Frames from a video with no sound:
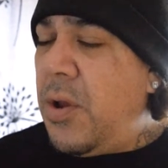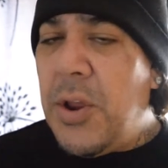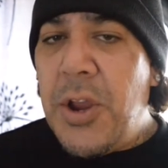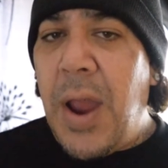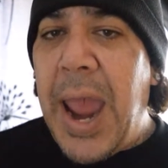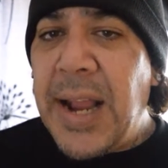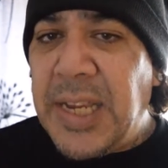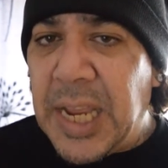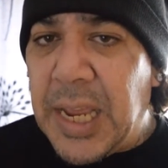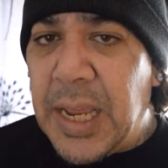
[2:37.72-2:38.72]
your
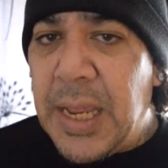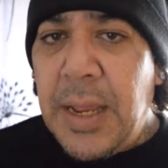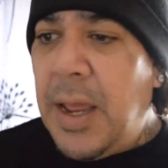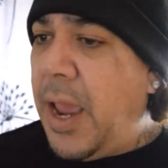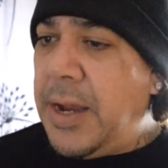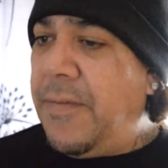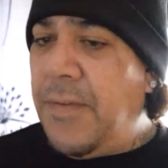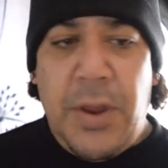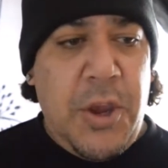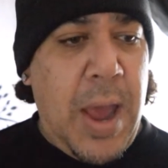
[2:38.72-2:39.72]
auntie. And
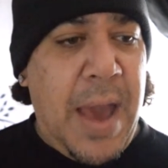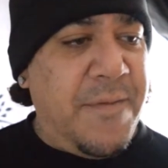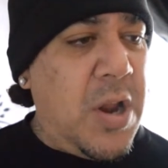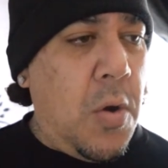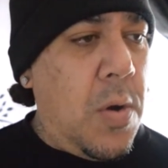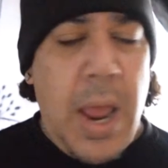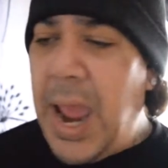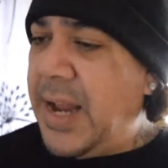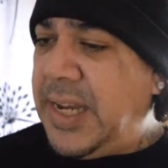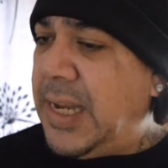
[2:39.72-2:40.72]
if you have no
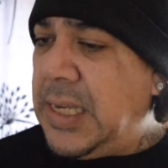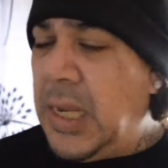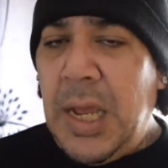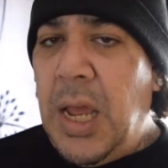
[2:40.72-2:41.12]
aunties,